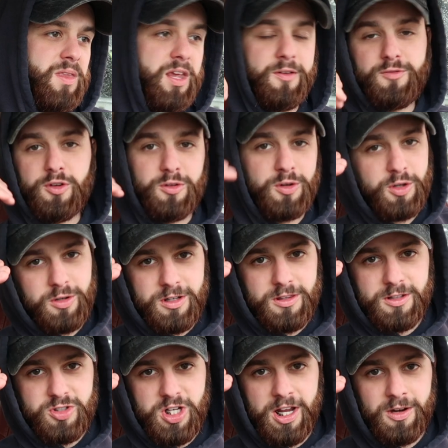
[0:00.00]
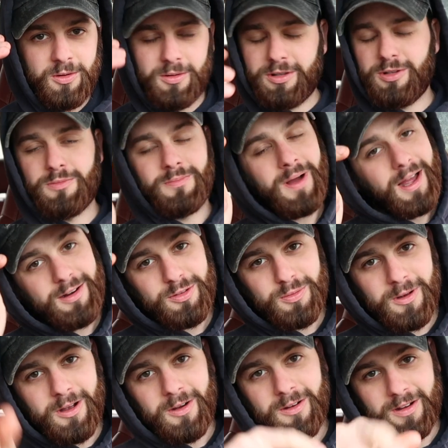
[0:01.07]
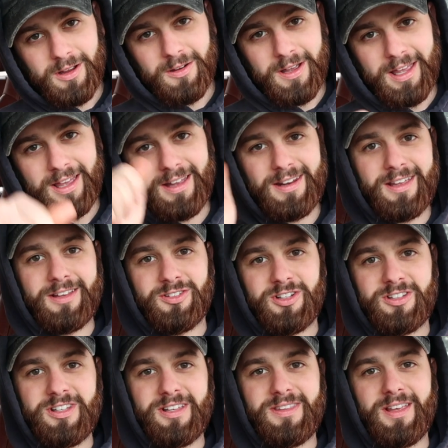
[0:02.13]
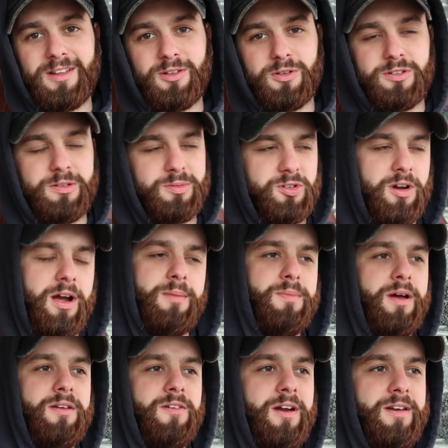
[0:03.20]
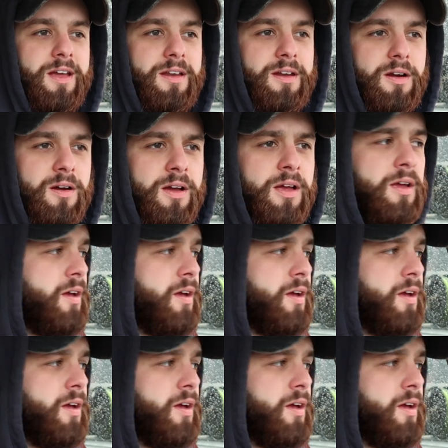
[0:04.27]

If you're new to the channel, you might as well go ahead and just hit that little subscribe button right down there.